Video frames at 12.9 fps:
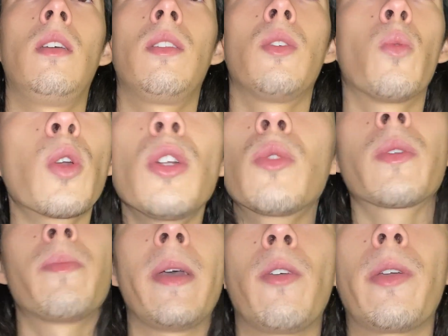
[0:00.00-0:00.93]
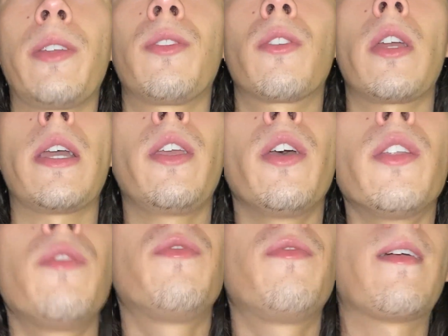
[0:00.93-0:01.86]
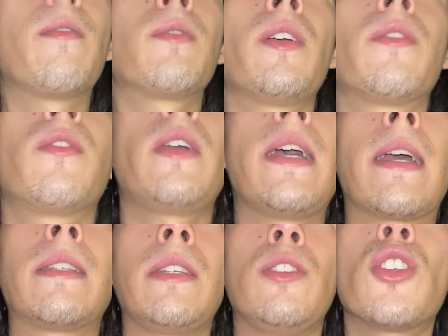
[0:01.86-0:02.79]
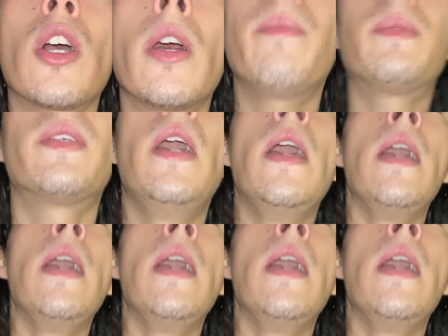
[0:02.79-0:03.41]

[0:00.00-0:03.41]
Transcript: The world was my oyster. I could have found other acting jobs,